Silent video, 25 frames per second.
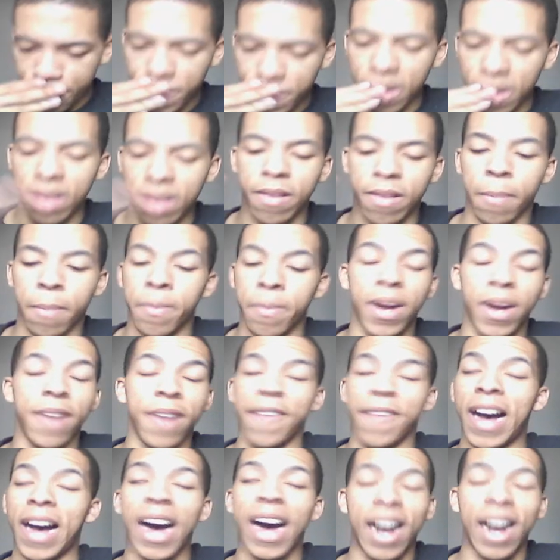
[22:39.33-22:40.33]
he's
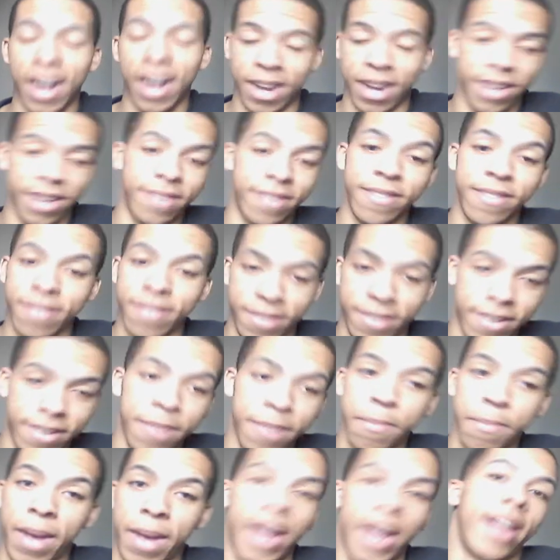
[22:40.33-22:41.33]
above Hans
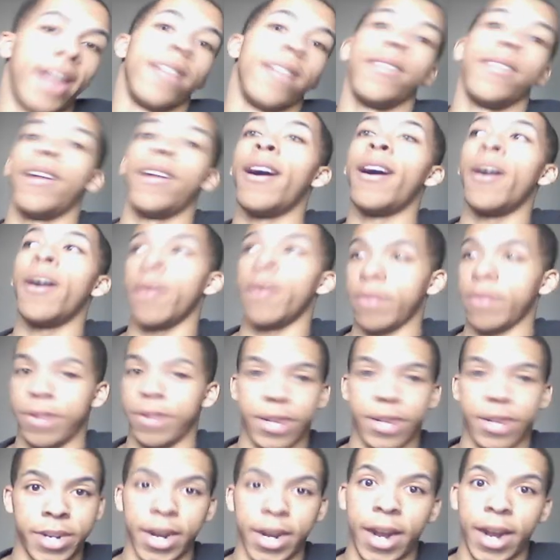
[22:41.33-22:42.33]
by a long
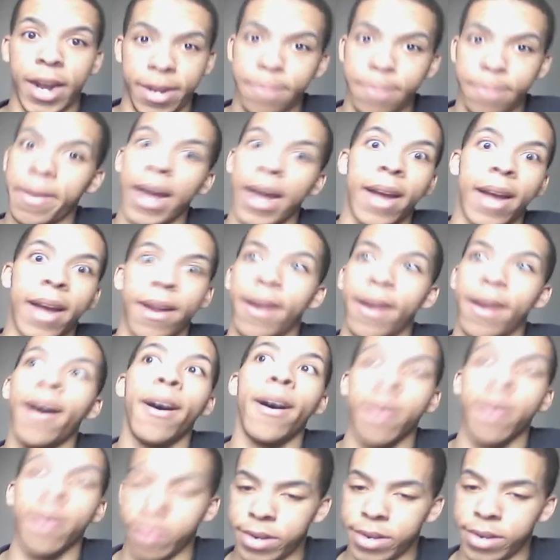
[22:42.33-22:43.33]
shot. By a
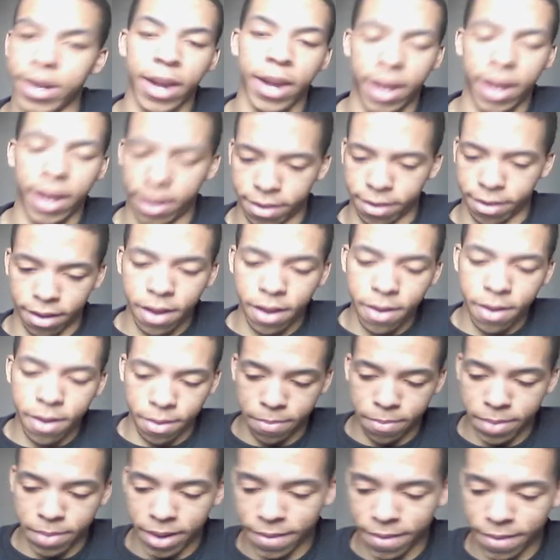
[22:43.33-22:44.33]
long shot, he's
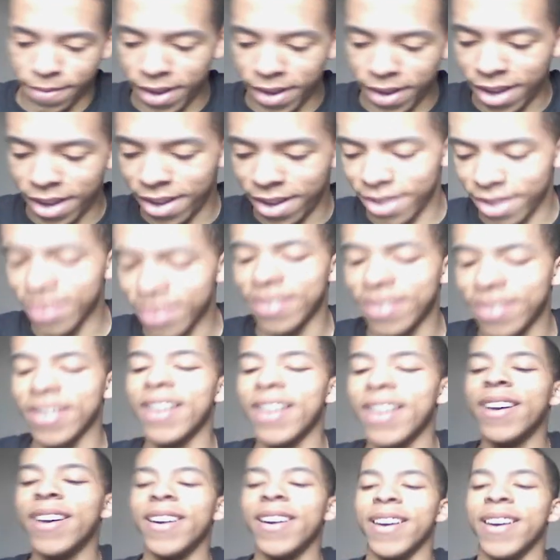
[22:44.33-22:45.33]
above Hans.
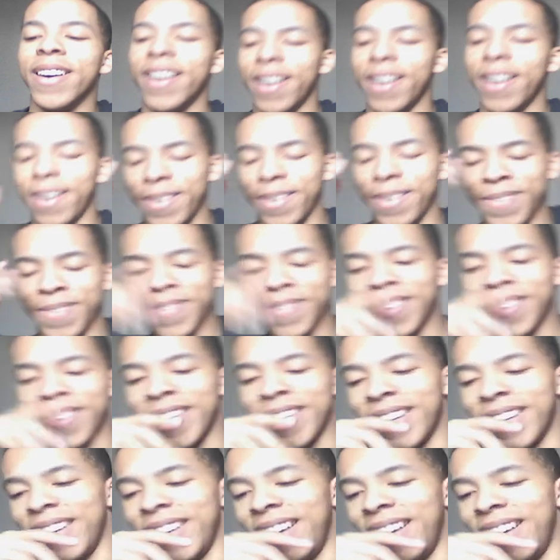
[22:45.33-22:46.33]
Um,
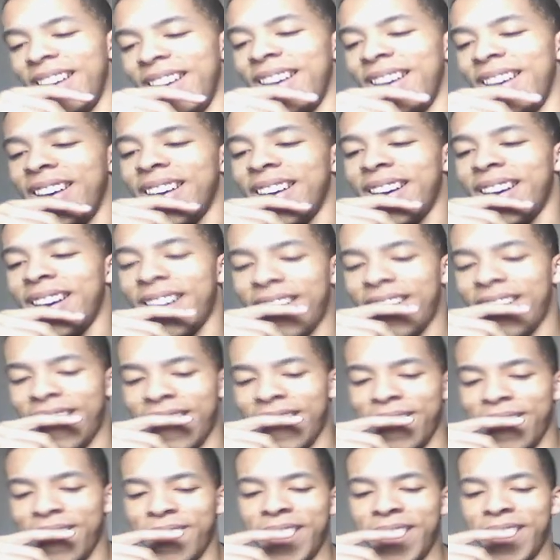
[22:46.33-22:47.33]

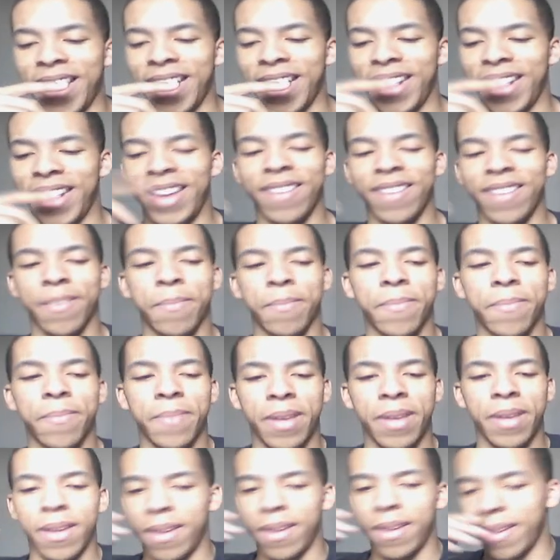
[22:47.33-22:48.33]
oh man,
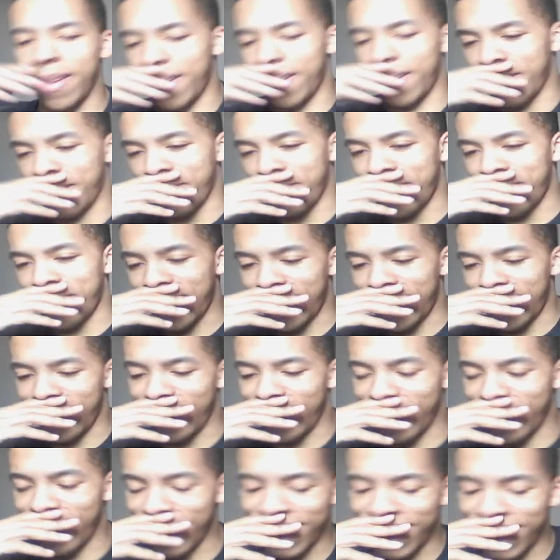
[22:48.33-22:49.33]
oh
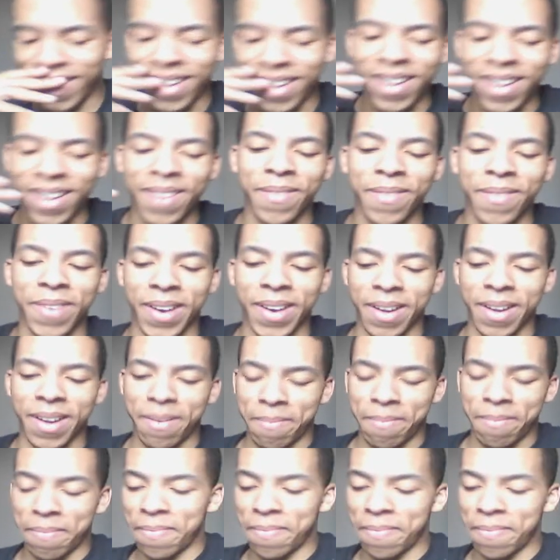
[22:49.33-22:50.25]
man, but